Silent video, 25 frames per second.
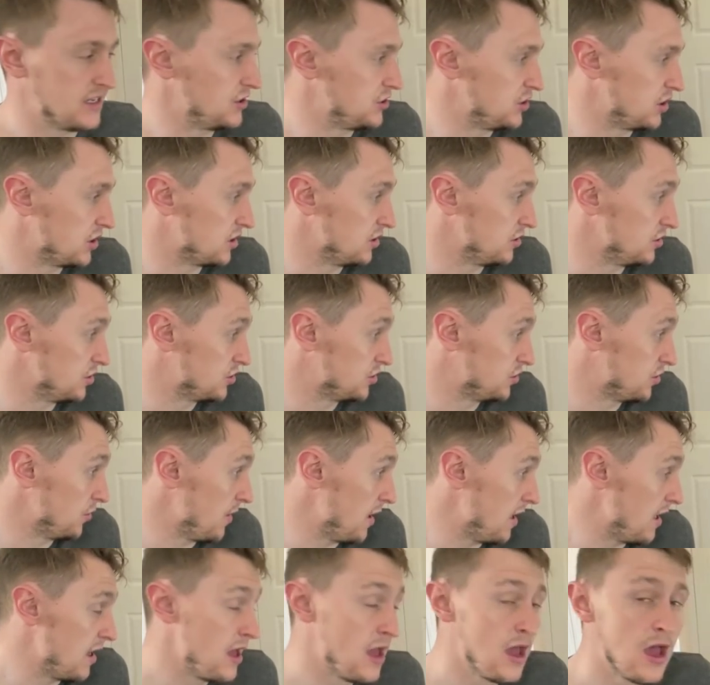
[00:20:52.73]
because you can just
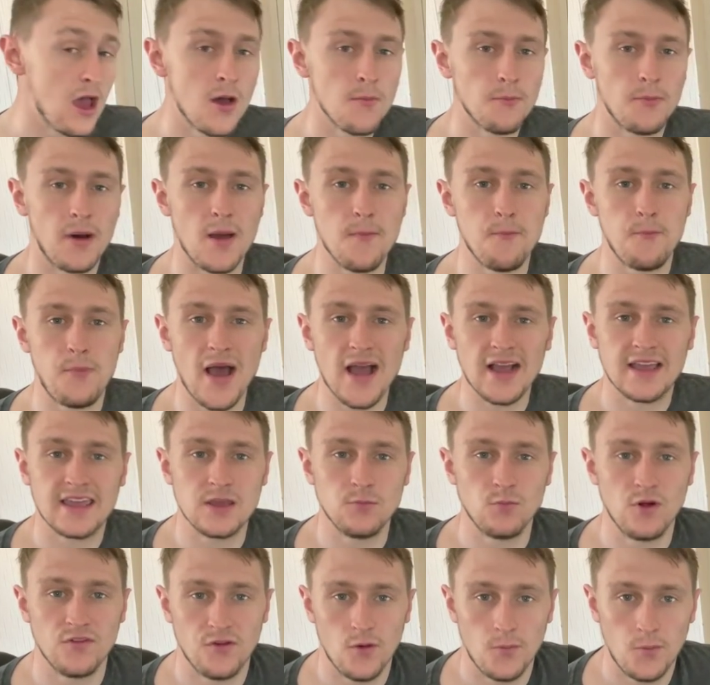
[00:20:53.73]
do it by
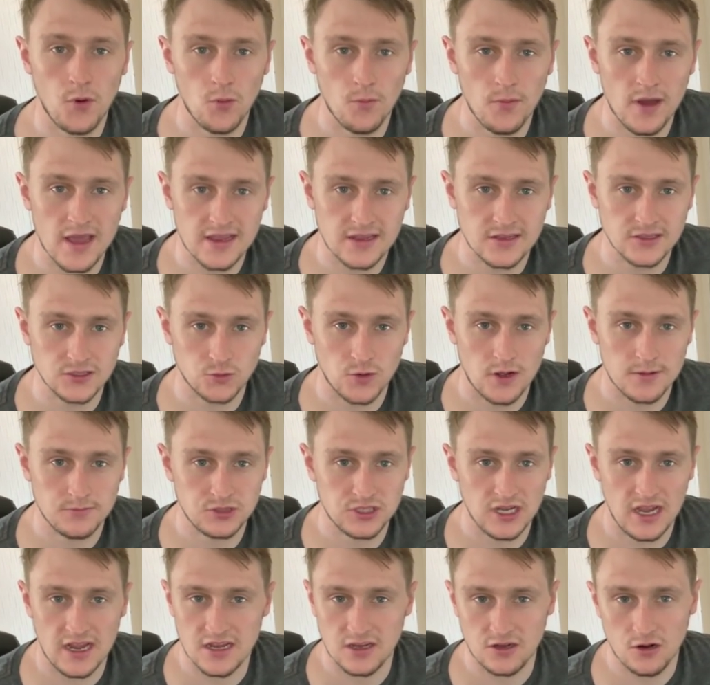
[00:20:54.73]
backing with a bookmaker's
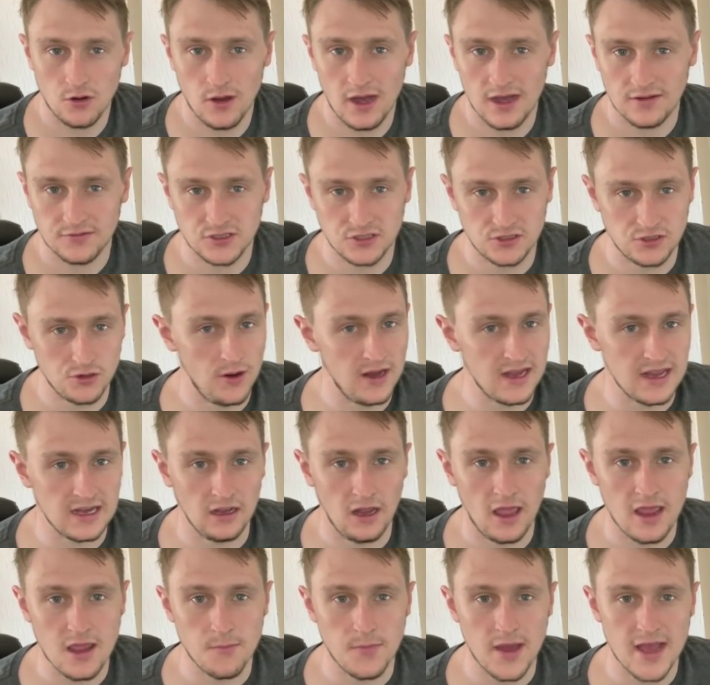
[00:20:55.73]
website. You don't have to do any
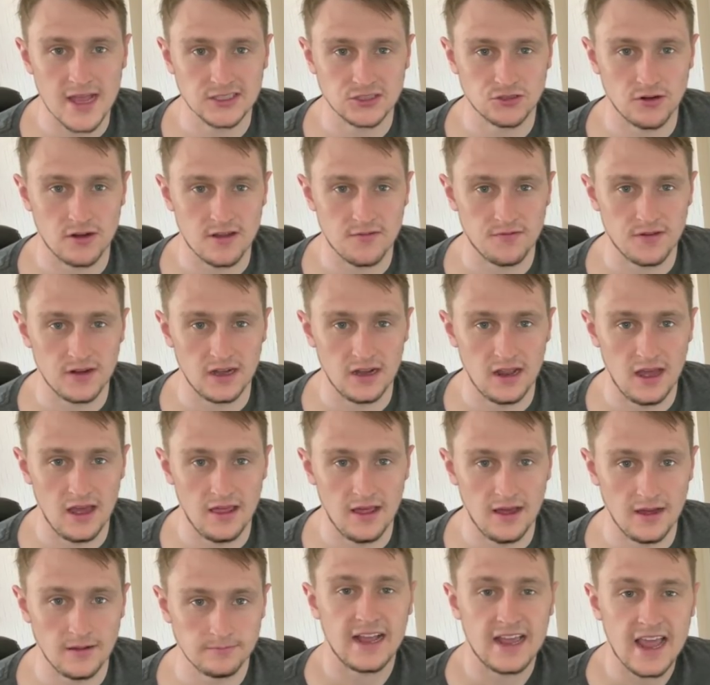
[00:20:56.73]
lay bets or anything
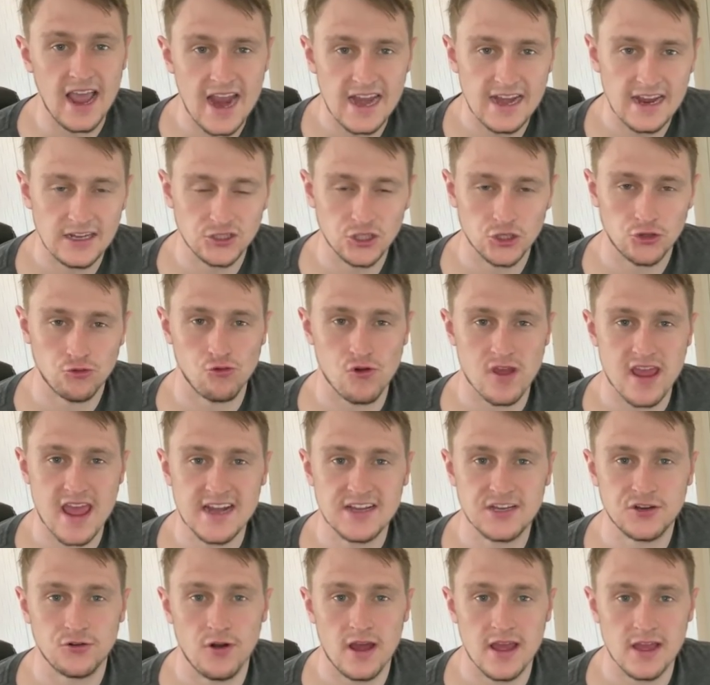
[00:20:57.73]
like that. Again, I'll just
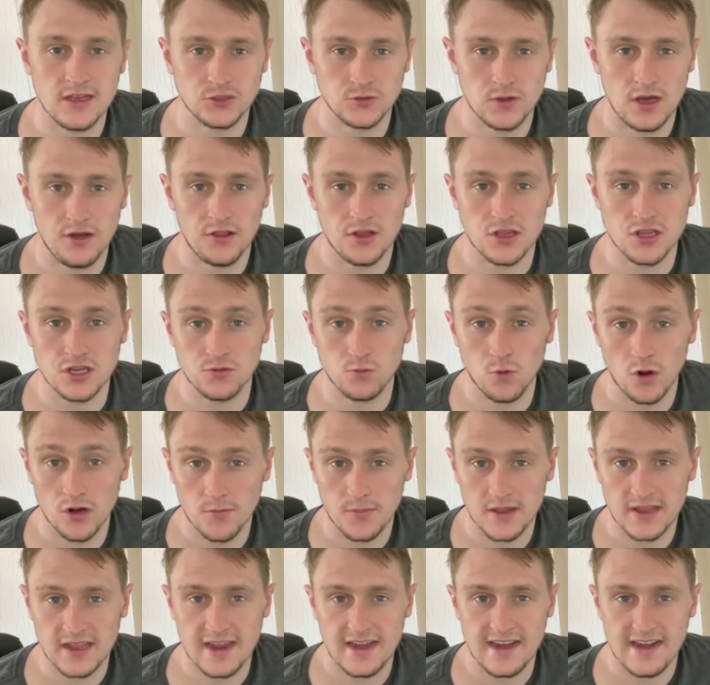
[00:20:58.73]
reiterate as well that you'd want
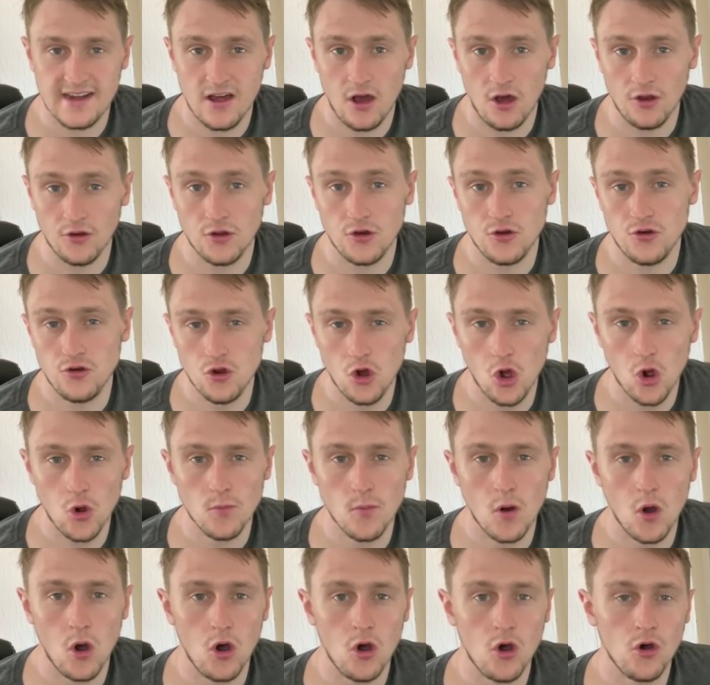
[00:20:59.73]
to be getting on no
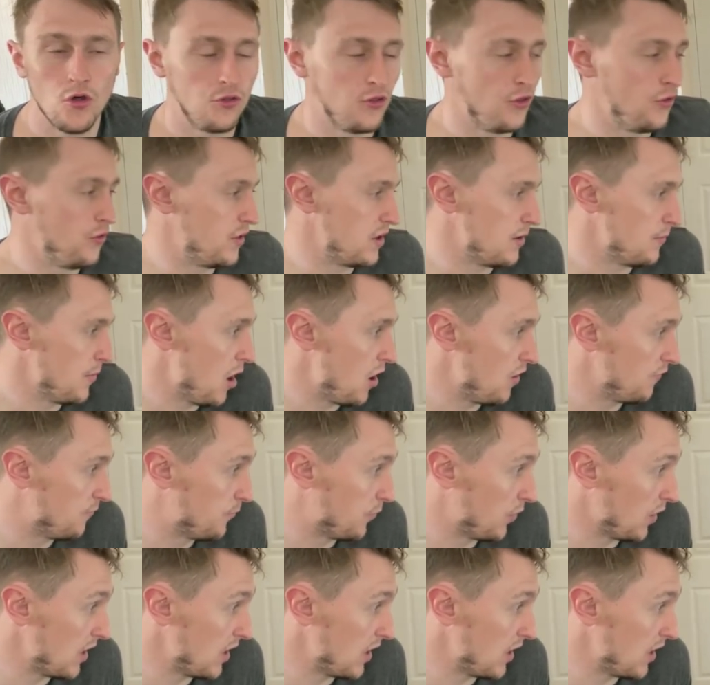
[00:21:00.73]
more than the amount of